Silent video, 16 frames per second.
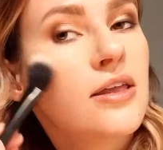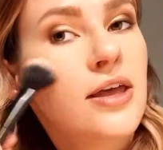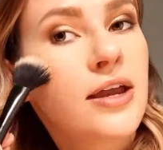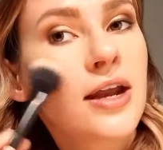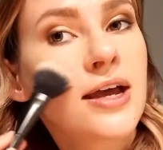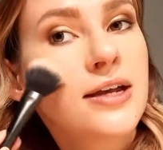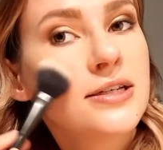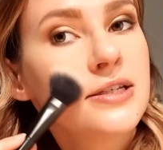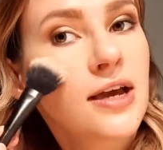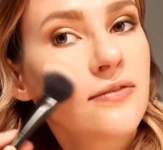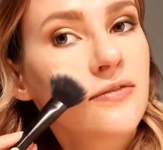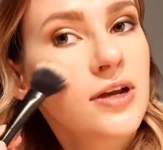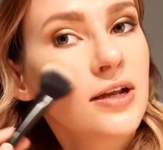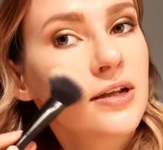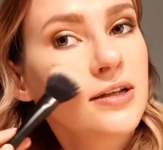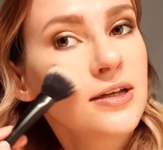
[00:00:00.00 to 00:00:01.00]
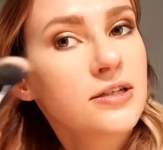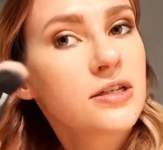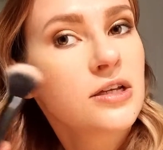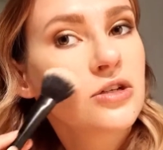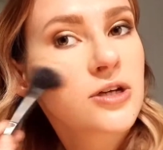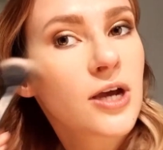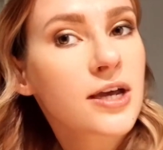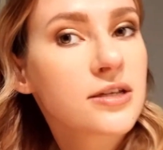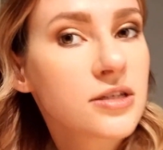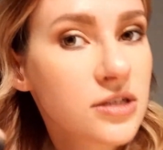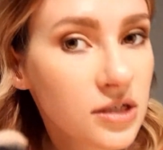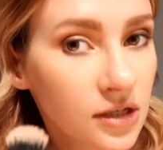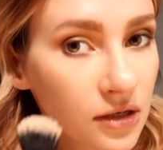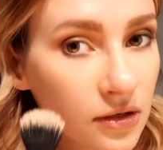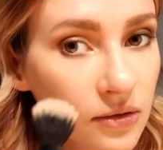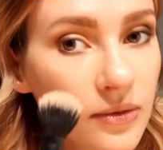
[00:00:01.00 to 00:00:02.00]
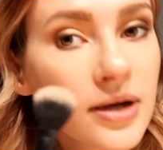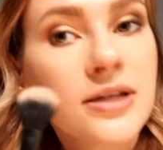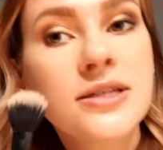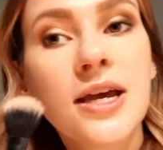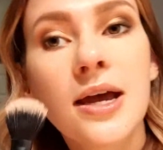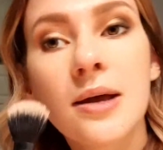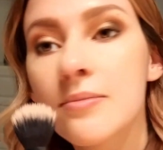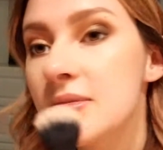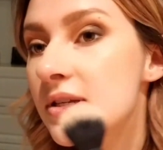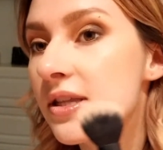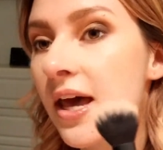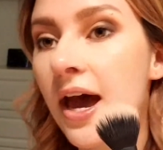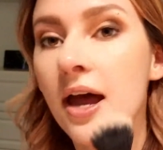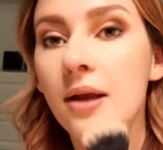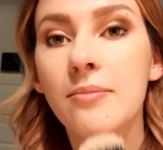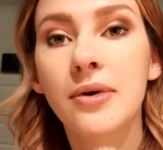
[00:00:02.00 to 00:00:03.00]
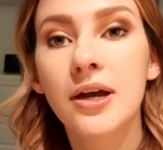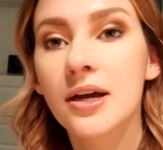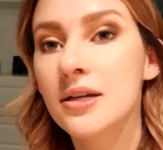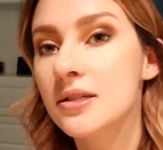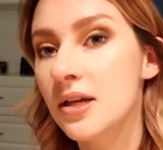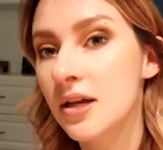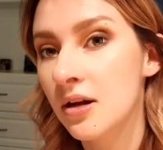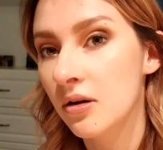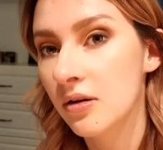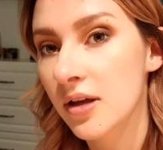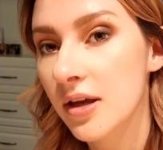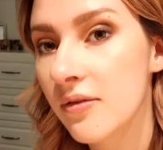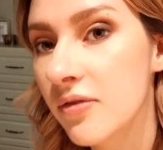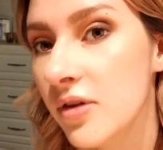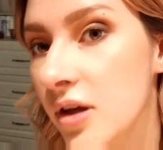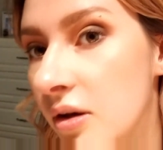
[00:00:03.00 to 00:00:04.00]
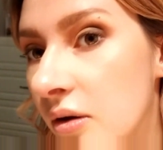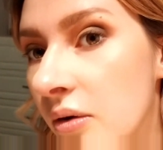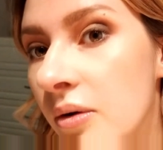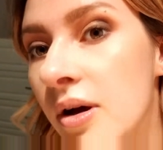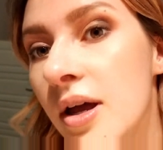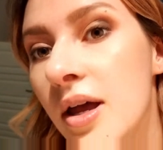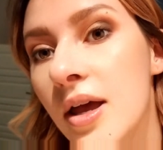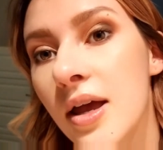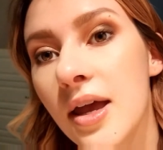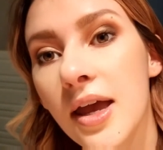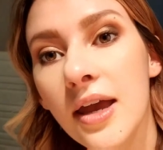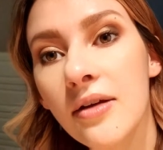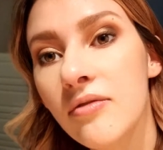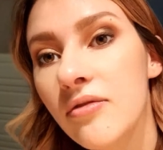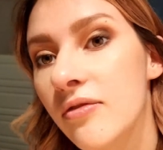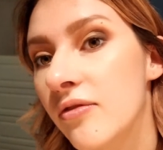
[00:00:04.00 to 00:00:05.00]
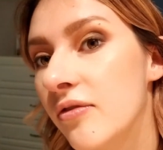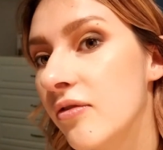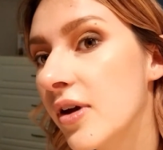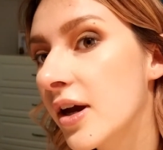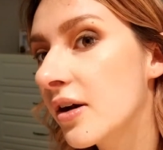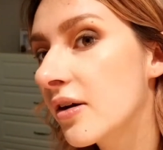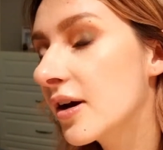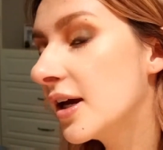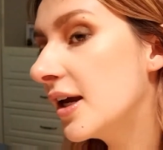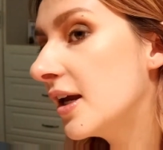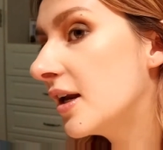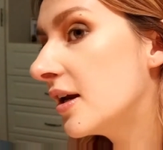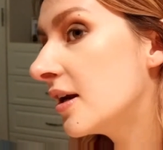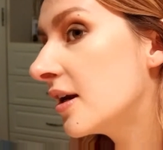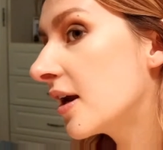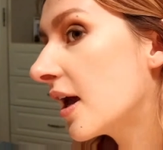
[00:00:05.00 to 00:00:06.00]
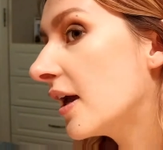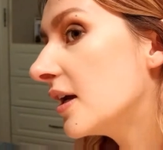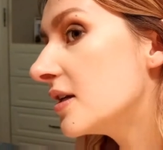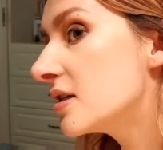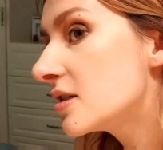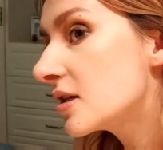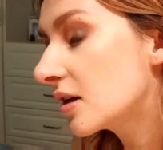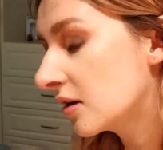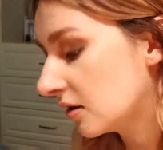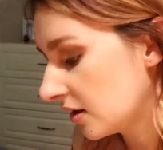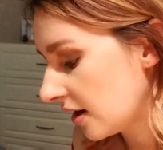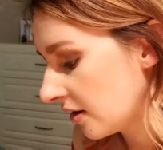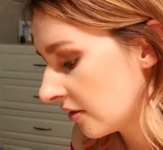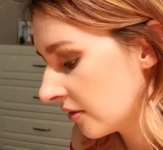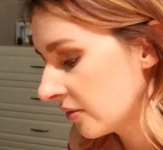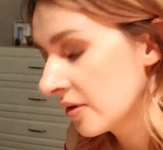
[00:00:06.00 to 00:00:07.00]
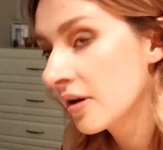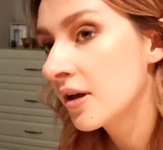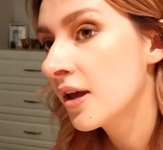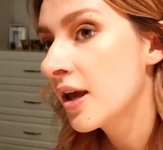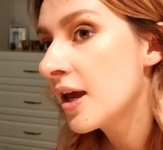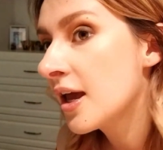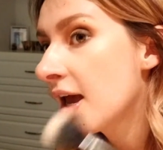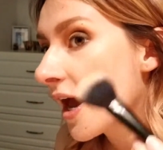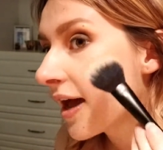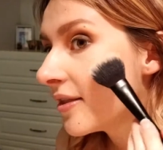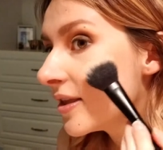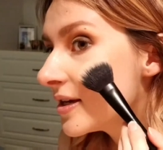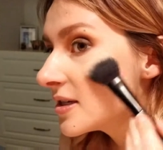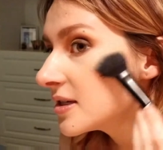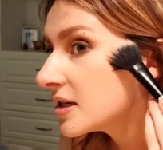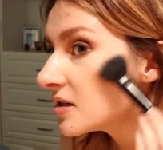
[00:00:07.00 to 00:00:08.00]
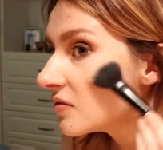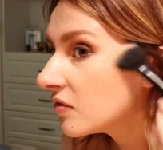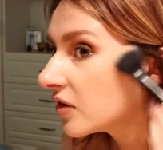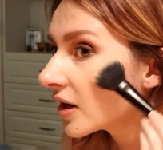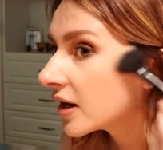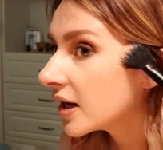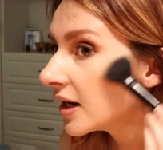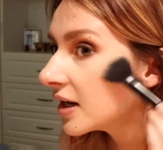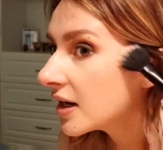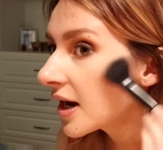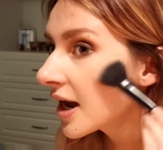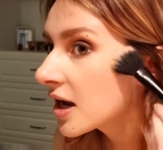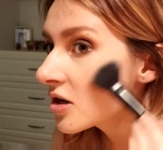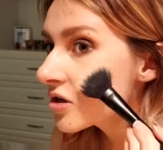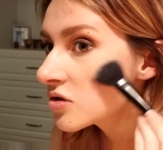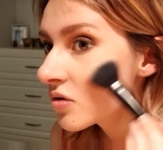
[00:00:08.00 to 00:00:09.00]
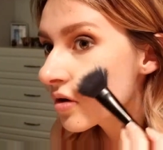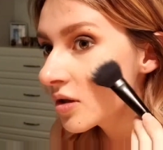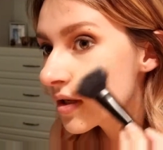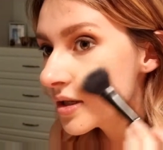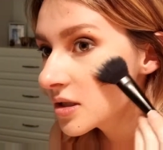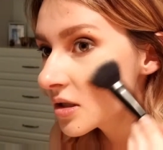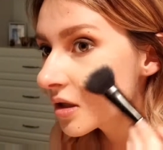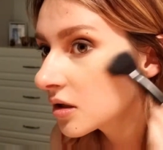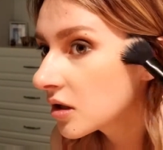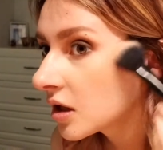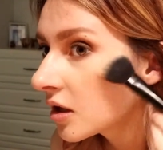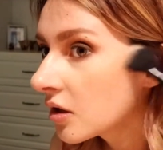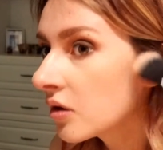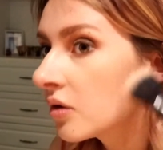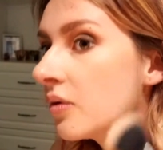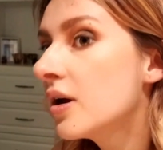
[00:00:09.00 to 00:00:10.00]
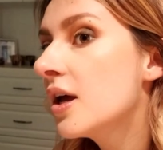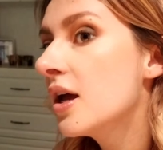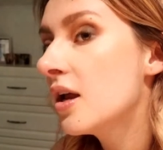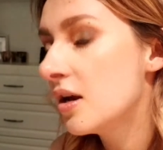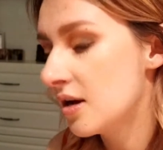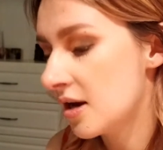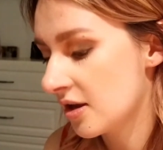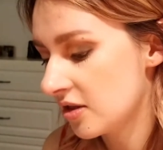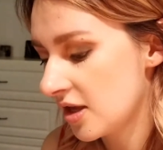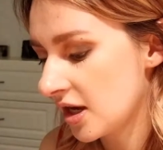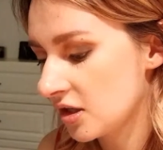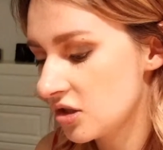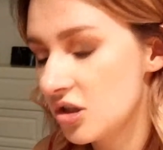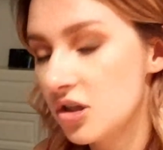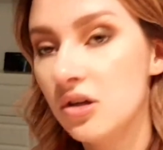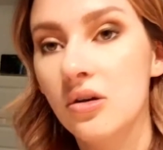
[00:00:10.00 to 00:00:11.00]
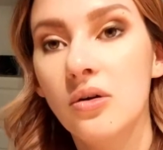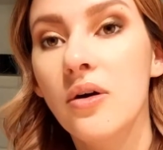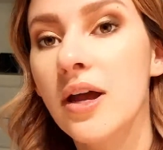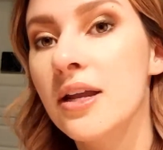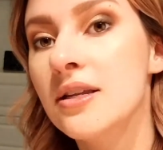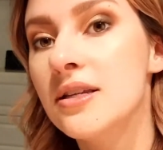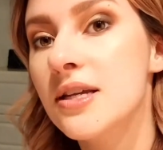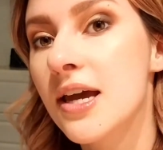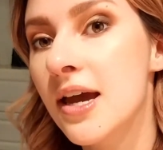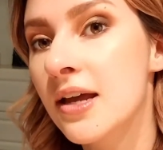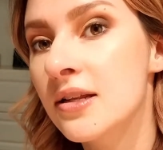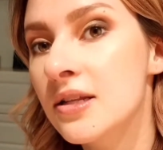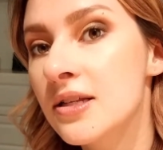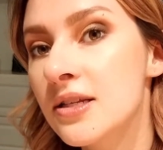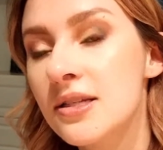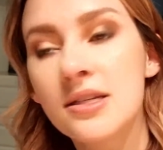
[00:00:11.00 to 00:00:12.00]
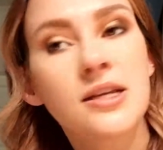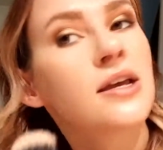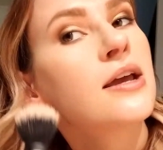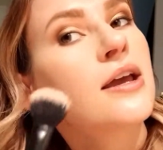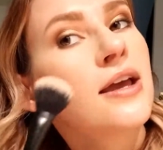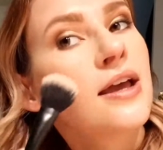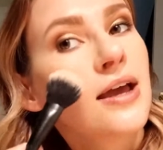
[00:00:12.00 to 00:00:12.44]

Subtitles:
then I definitely suggest you attempt that because it'll give you a very nice glow. And this is very natural, this glow, nothing too intense.